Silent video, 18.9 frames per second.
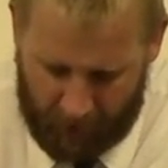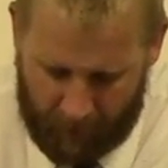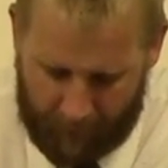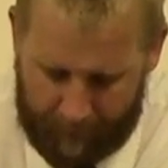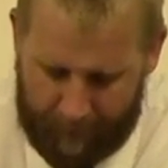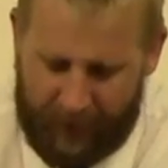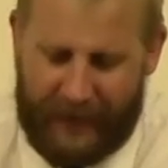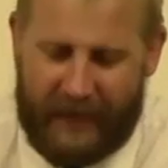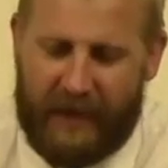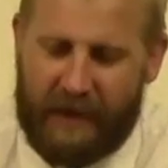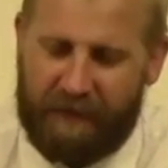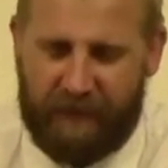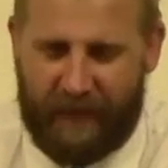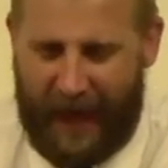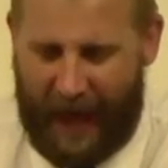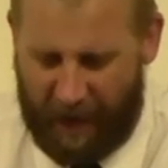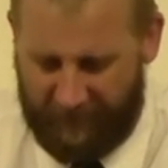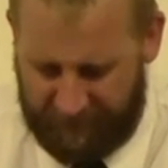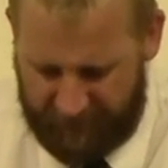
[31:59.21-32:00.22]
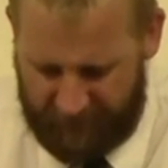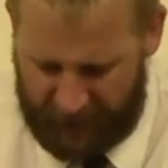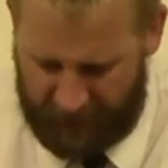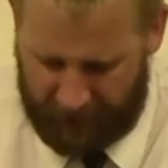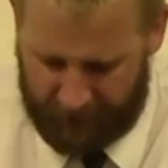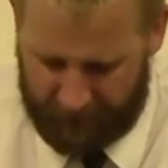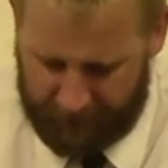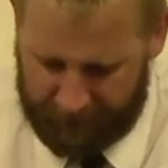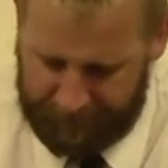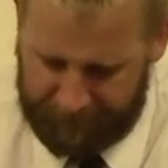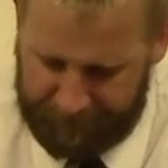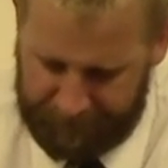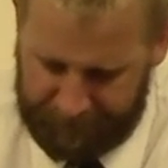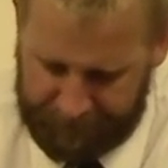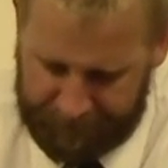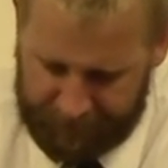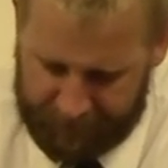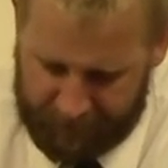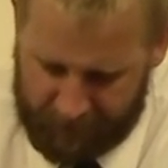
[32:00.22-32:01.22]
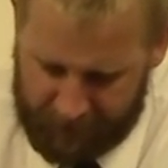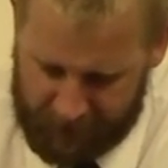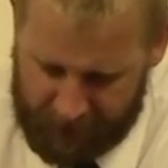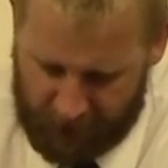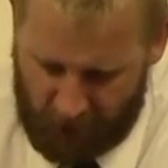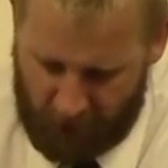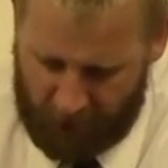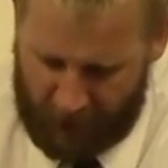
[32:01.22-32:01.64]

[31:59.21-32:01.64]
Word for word: But if thou fear to go